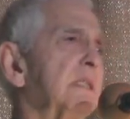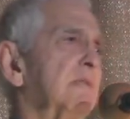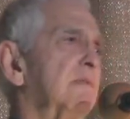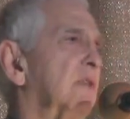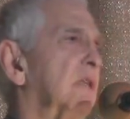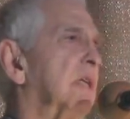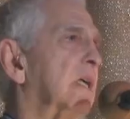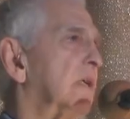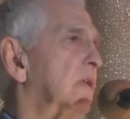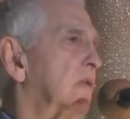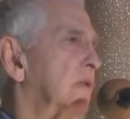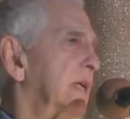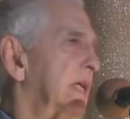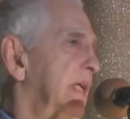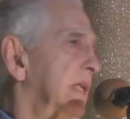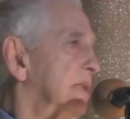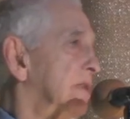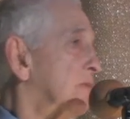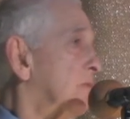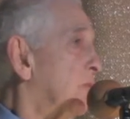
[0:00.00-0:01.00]
of the country
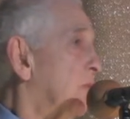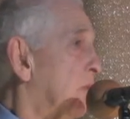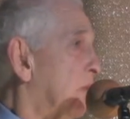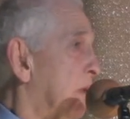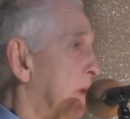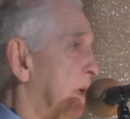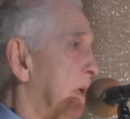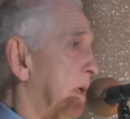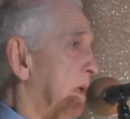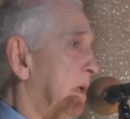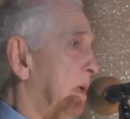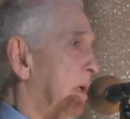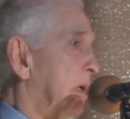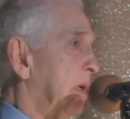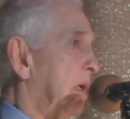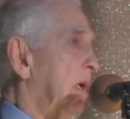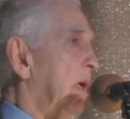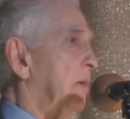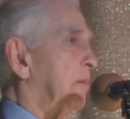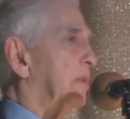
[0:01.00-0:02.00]
is war.
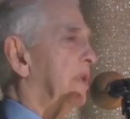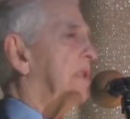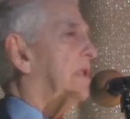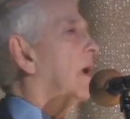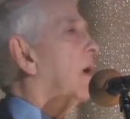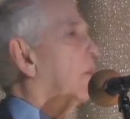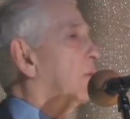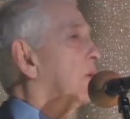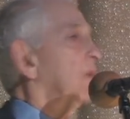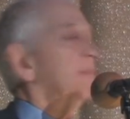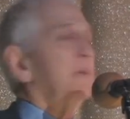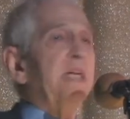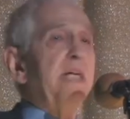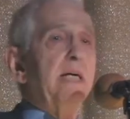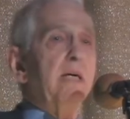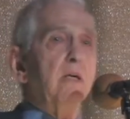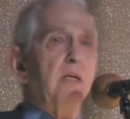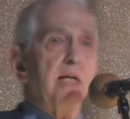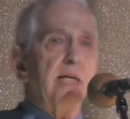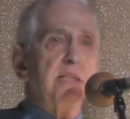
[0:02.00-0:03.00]
But we'll be
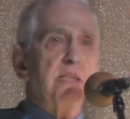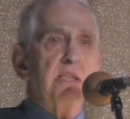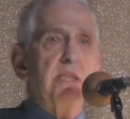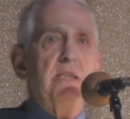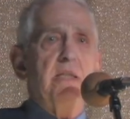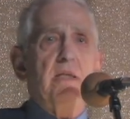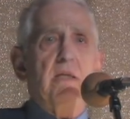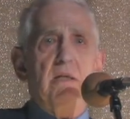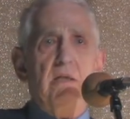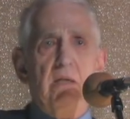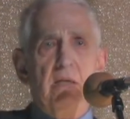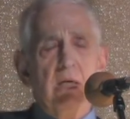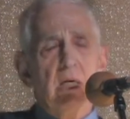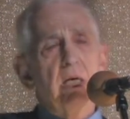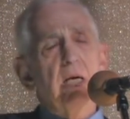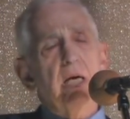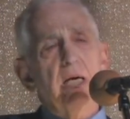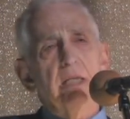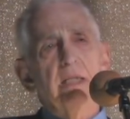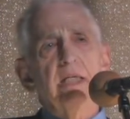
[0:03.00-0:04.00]
here next year
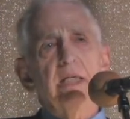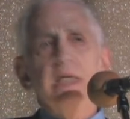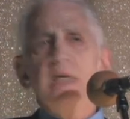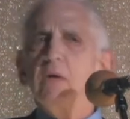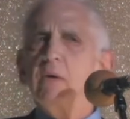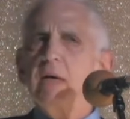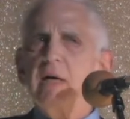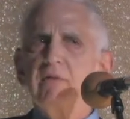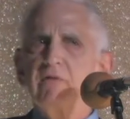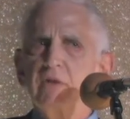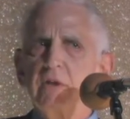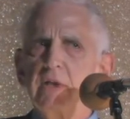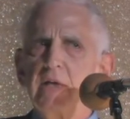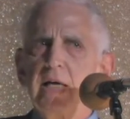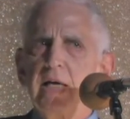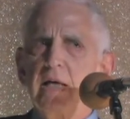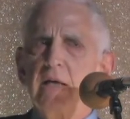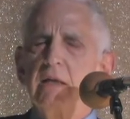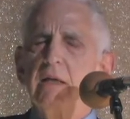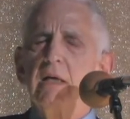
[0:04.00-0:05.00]
and the year after
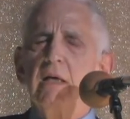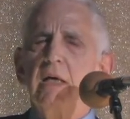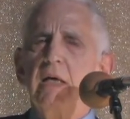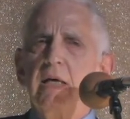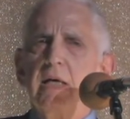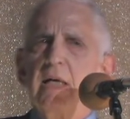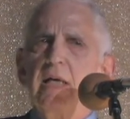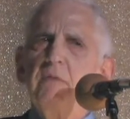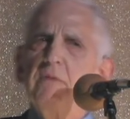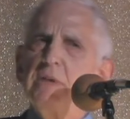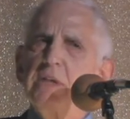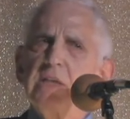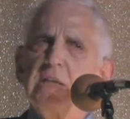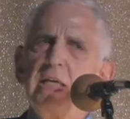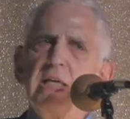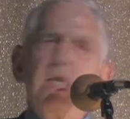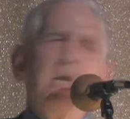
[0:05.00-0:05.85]
that. And I would say,